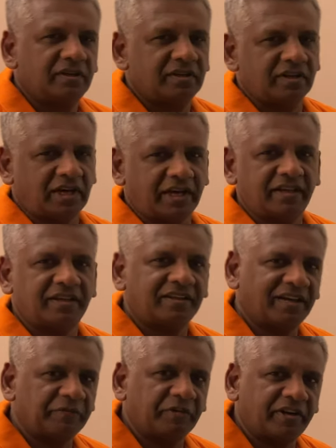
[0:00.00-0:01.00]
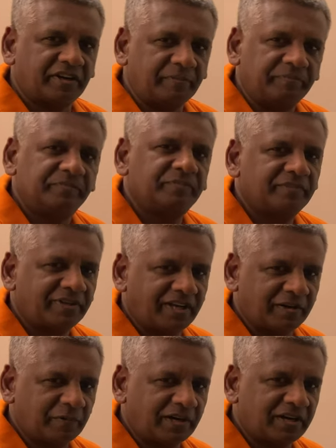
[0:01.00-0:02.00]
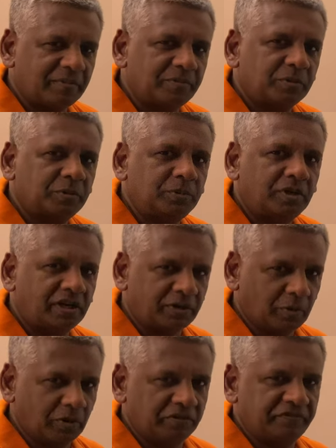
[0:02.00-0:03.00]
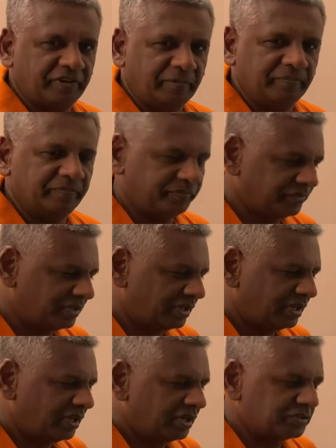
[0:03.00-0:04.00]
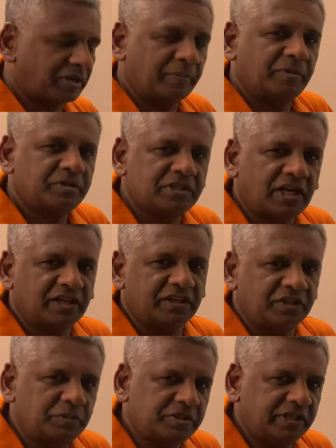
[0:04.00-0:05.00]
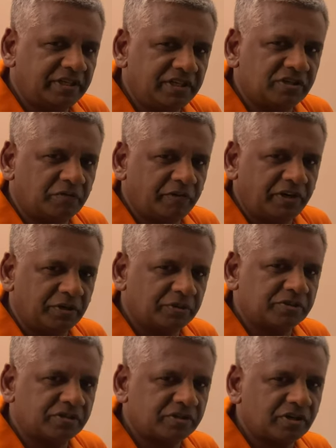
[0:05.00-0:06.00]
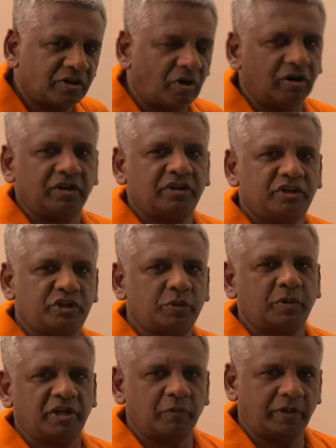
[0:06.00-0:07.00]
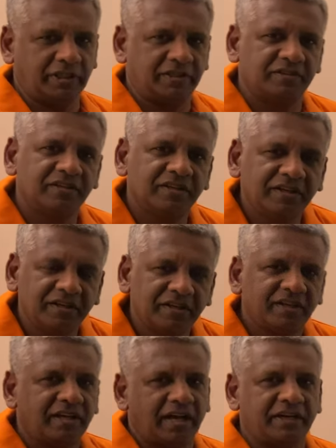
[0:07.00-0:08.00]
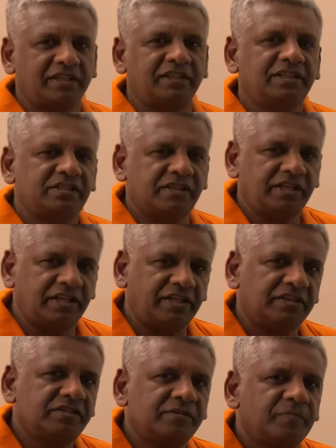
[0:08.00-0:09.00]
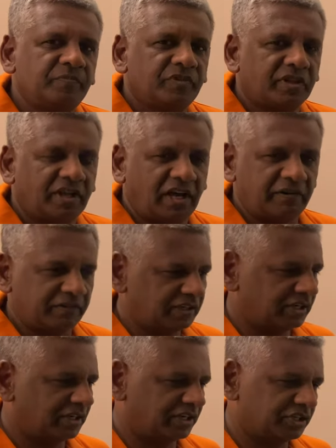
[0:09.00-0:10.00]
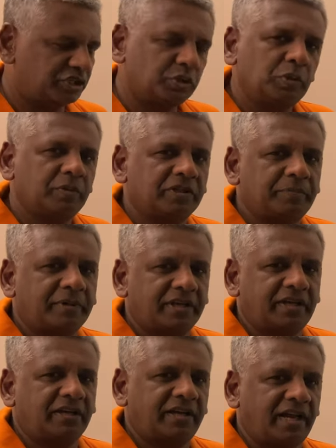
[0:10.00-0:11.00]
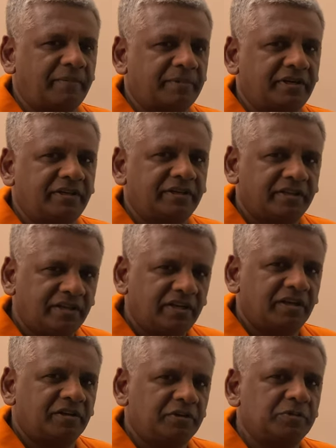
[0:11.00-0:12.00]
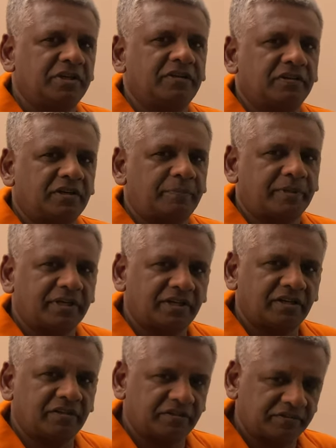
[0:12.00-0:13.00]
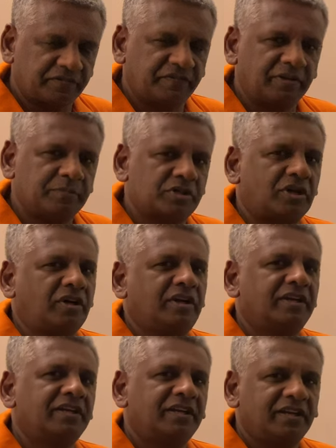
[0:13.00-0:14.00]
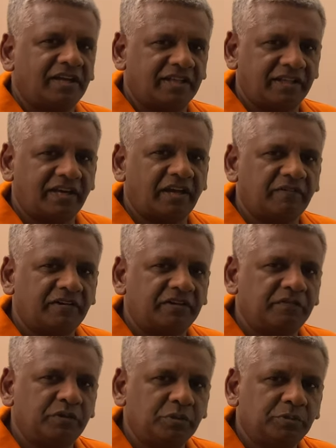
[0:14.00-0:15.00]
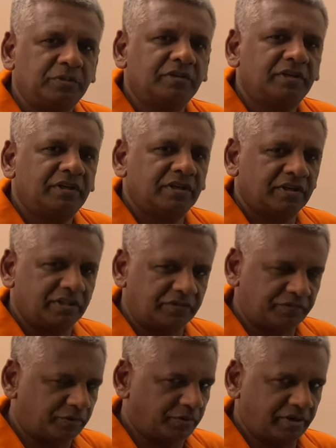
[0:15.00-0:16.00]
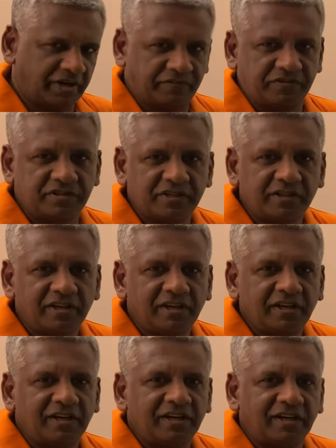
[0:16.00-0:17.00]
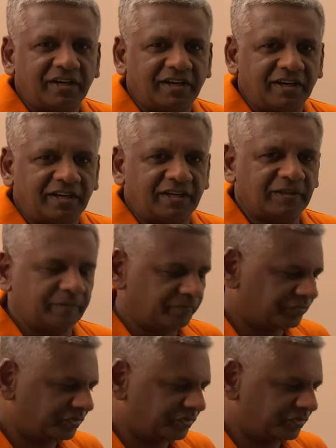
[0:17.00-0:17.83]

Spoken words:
Hi, I'm Vikram and welcome to A Roll of Film. So I'm going to start a new series of videos called Shooting With. And in this series, I will shoot with a particular camera using a particular film stock, and then I will review the photographs. So